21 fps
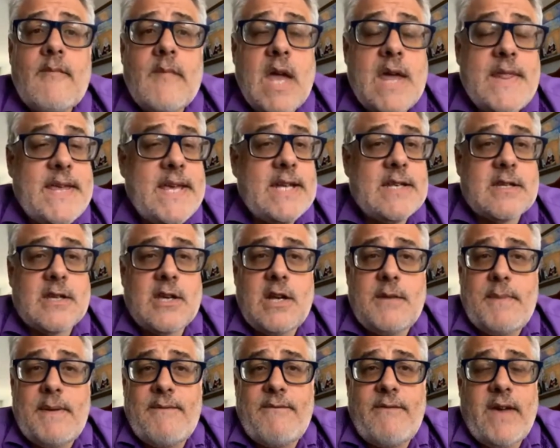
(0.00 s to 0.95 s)
I think it's going
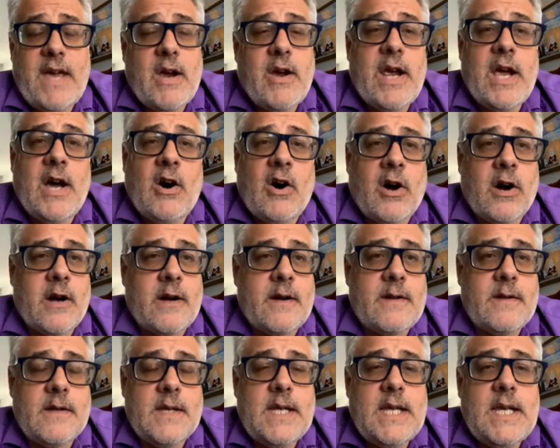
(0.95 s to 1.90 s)
to be very hard
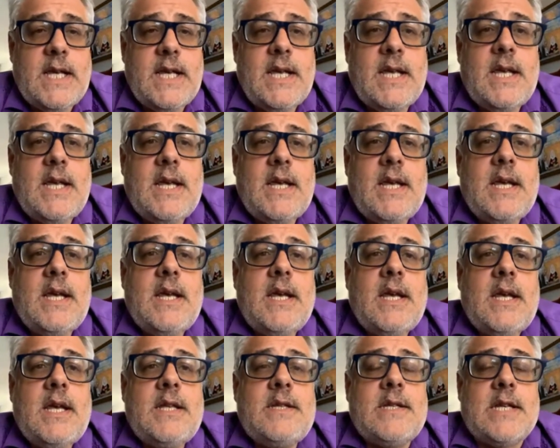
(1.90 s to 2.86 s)

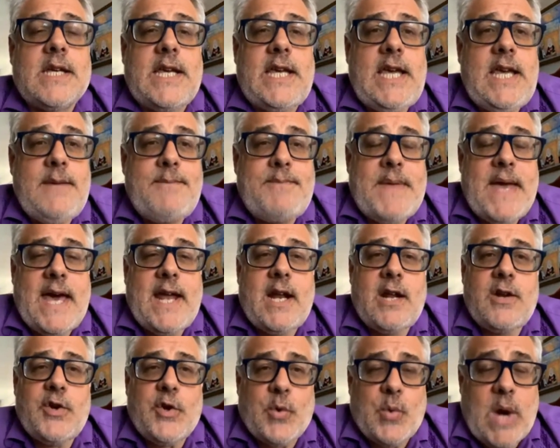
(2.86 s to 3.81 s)
to keep that
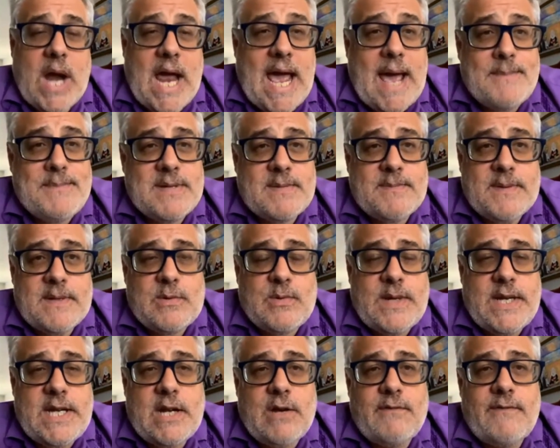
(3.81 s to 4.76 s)
under wraps
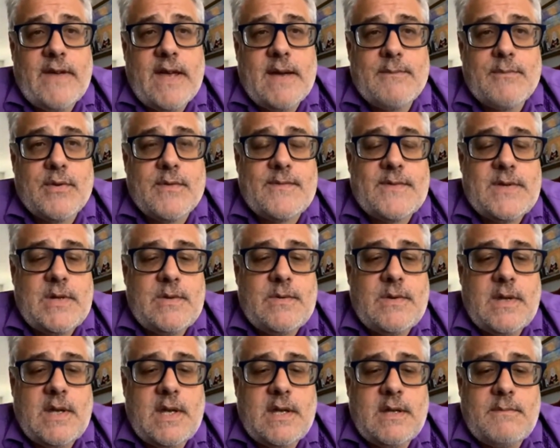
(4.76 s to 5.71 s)
between now
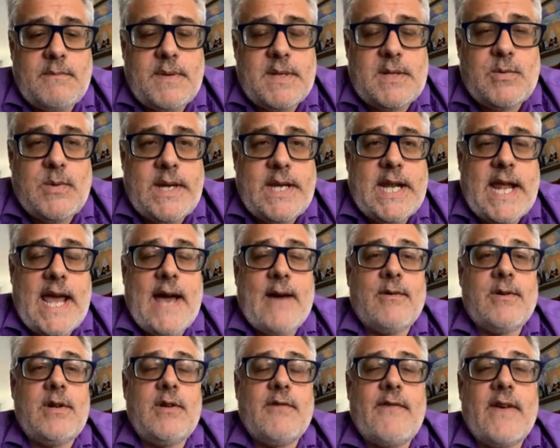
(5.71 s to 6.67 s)

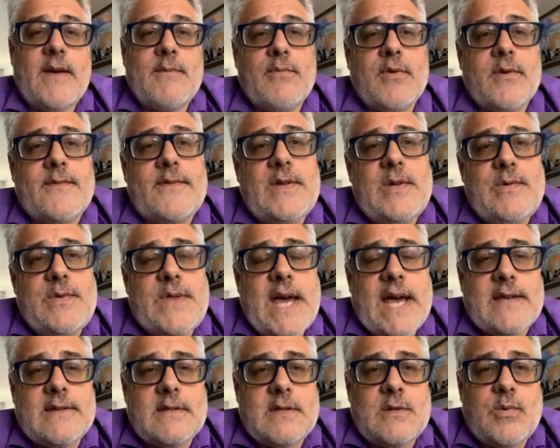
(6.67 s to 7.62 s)
and November of
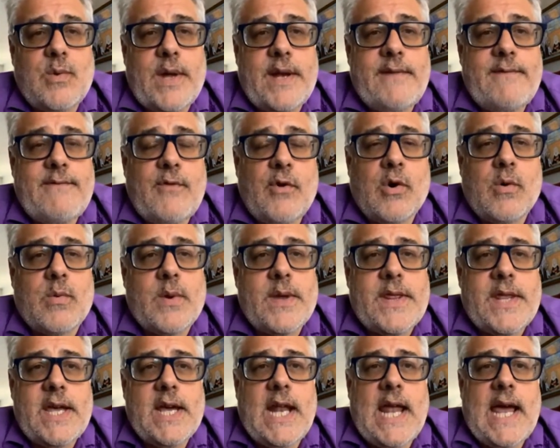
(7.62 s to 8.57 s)
2024
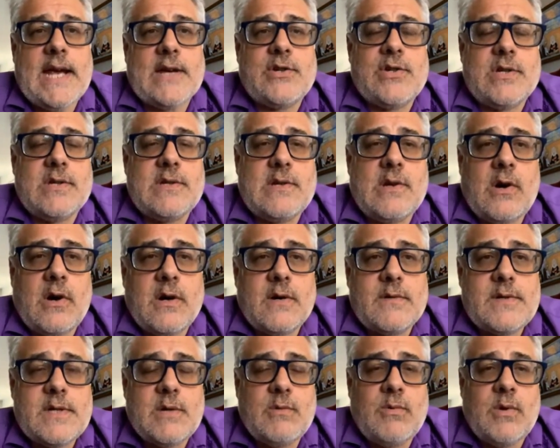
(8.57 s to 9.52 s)
when the elections are.
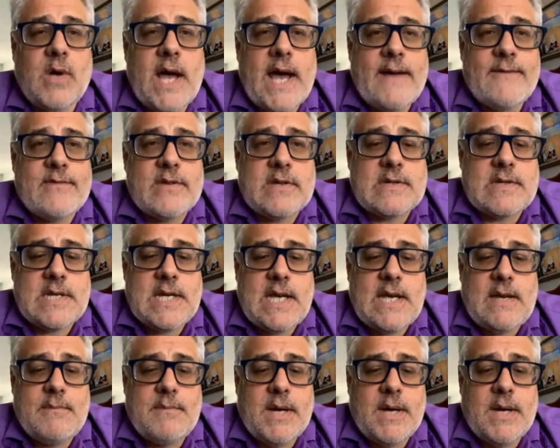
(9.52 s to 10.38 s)
So we'll have to see.